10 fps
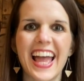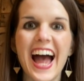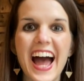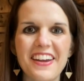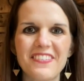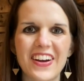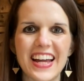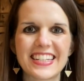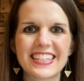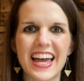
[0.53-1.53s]
Hi
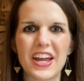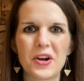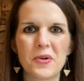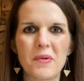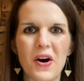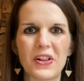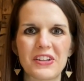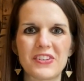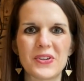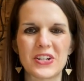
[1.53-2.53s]
friends, I hope all
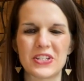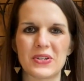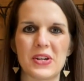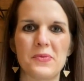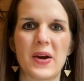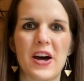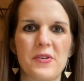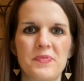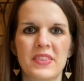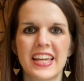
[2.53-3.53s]
of you are doing well.
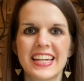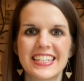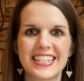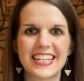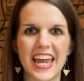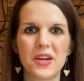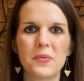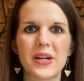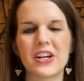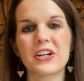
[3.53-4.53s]
Today
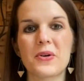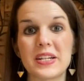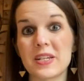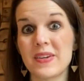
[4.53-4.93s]
we are going to be